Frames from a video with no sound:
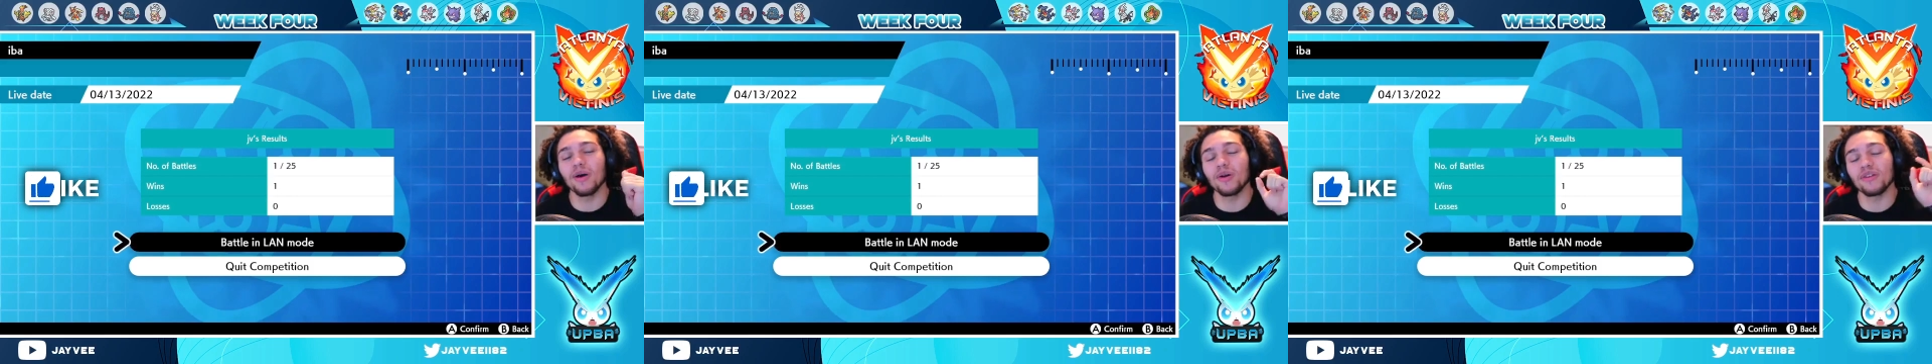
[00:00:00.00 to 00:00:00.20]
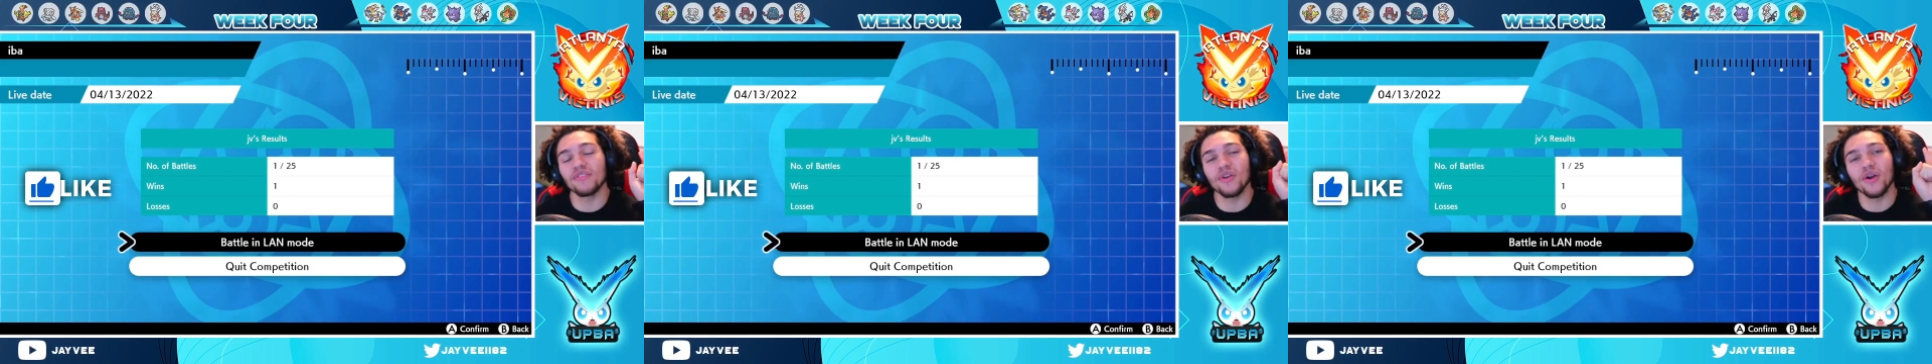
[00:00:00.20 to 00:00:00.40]

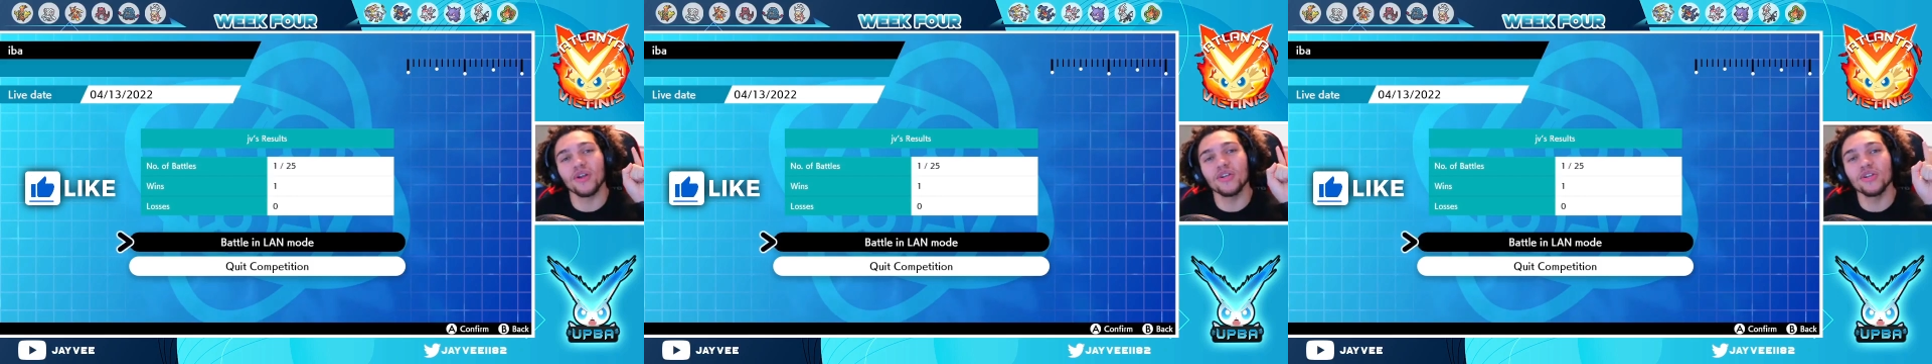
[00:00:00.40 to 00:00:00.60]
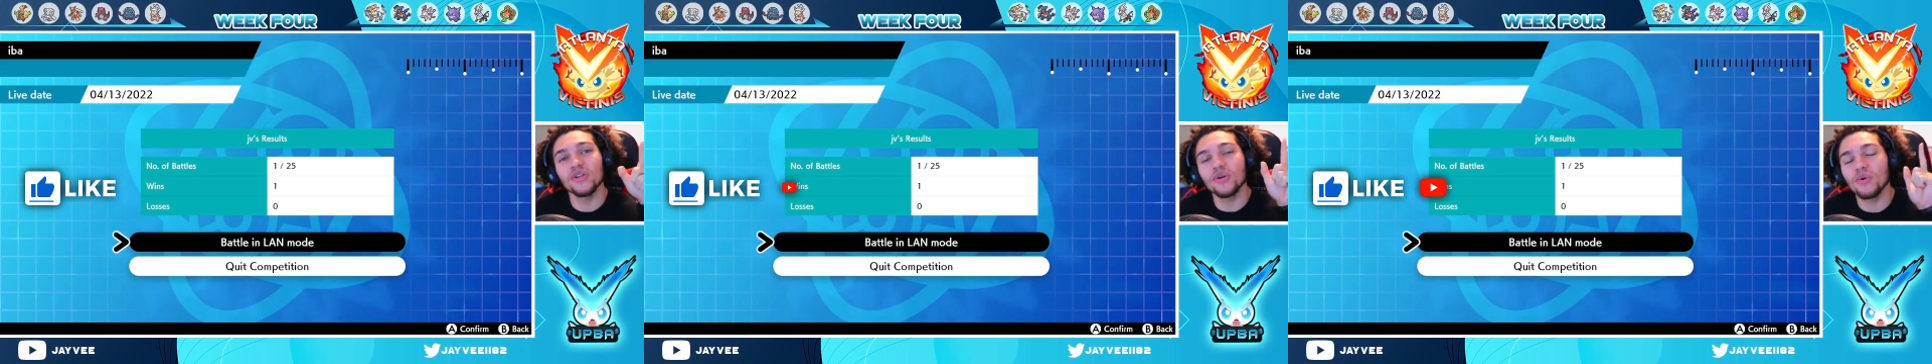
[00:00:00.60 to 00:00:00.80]
And if you are
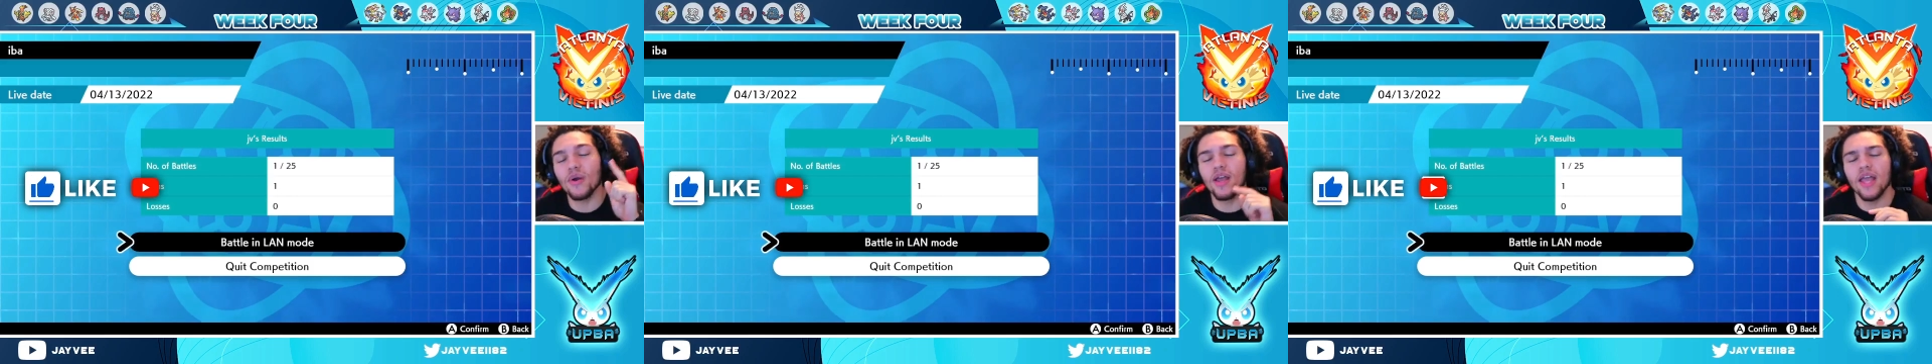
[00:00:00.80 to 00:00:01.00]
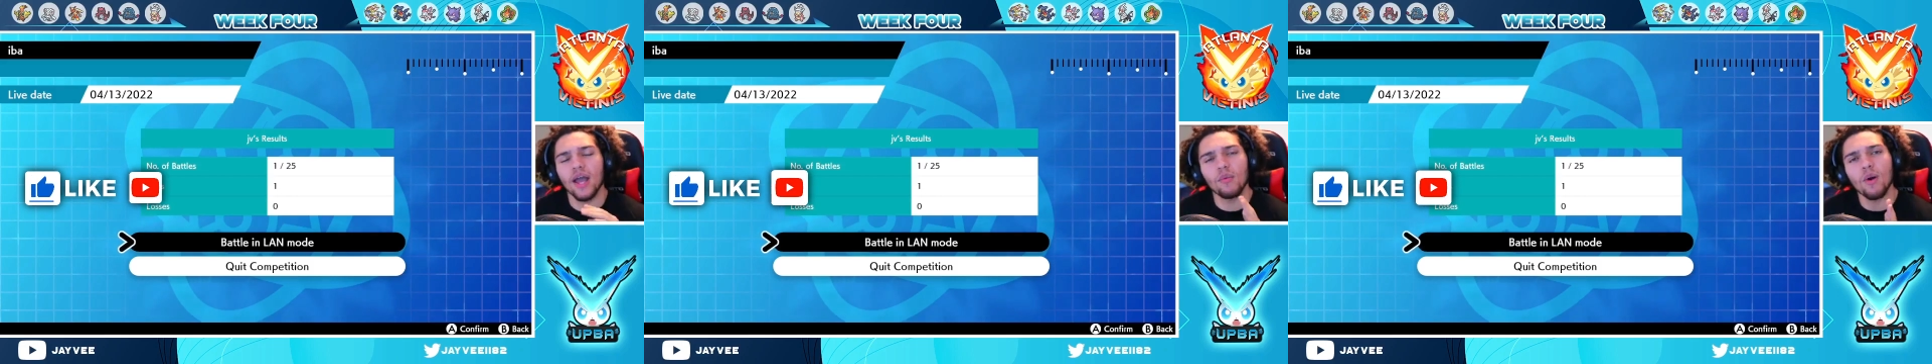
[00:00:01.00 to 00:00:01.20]
new
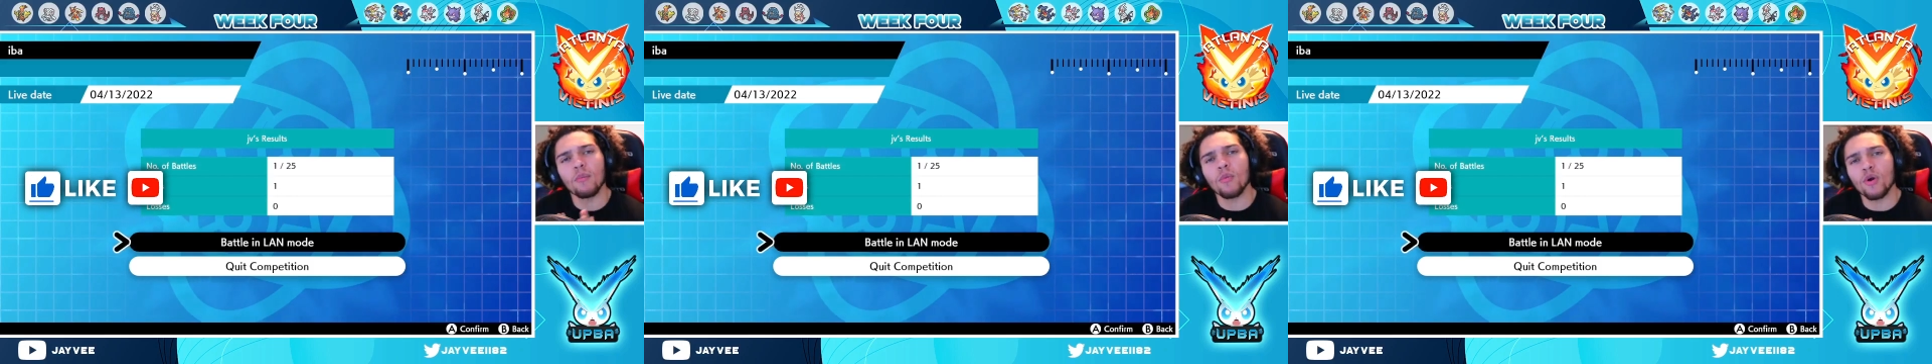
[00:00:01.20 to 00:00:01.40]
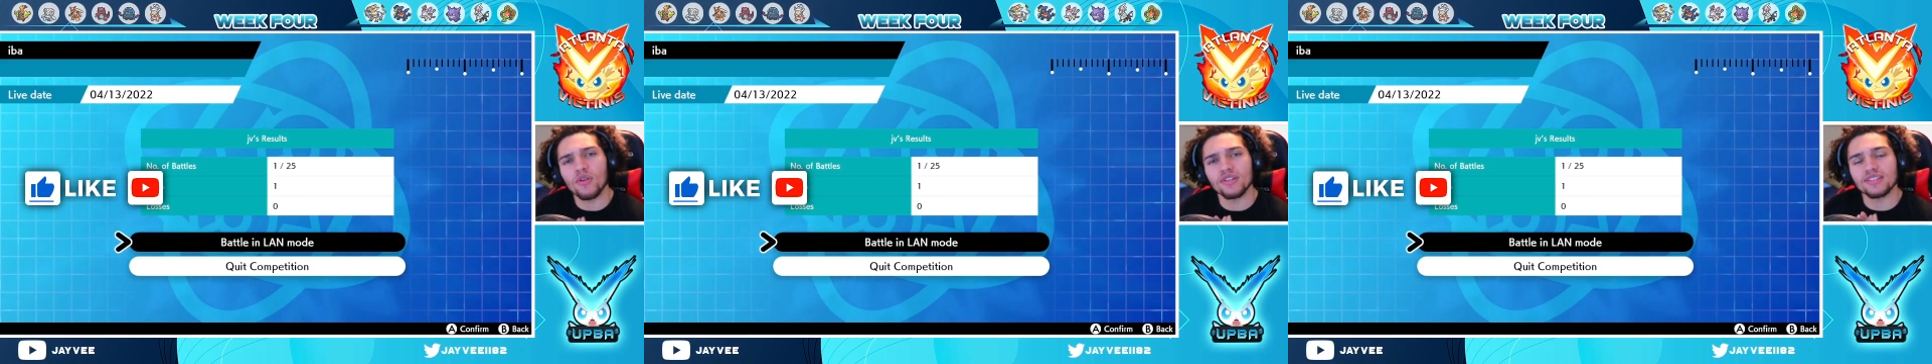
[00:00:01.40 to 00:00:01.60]
and want
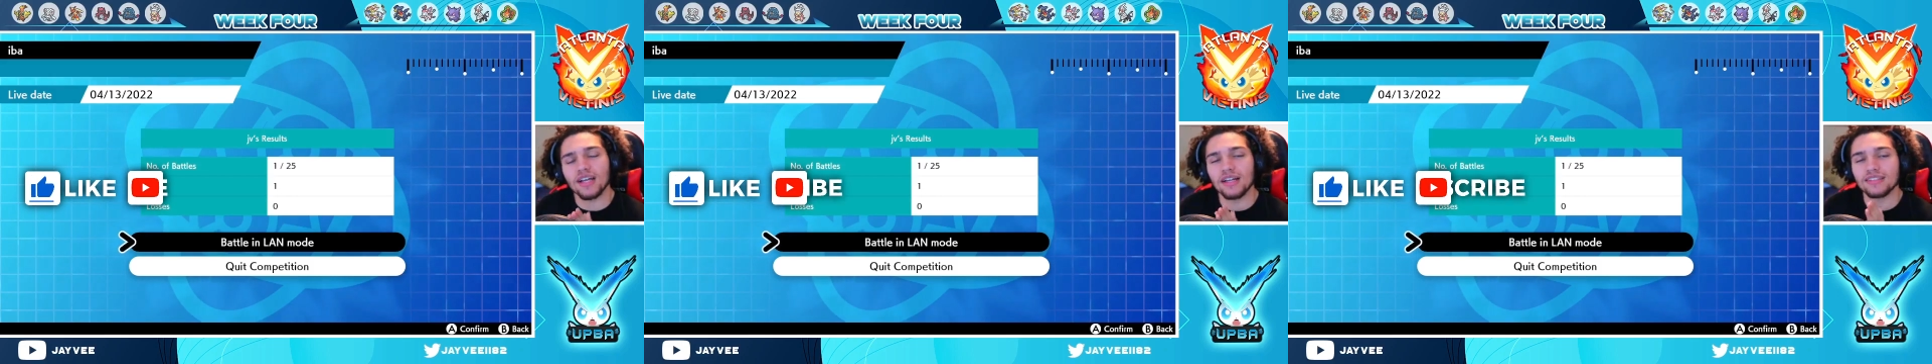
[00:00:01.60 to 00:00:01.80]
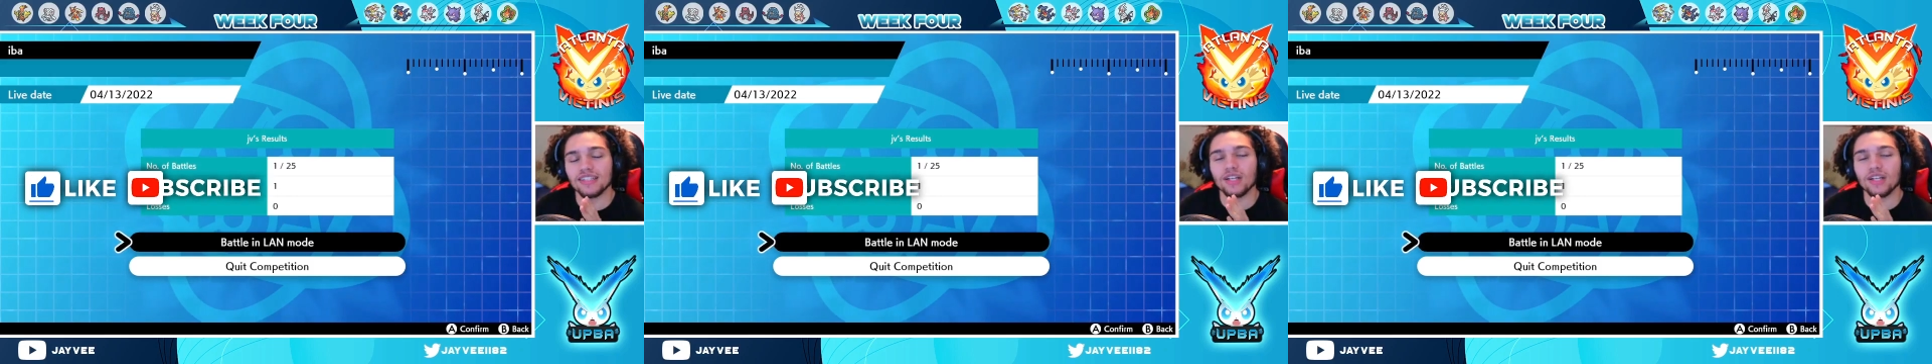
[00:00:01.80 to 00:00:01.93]
more of this content,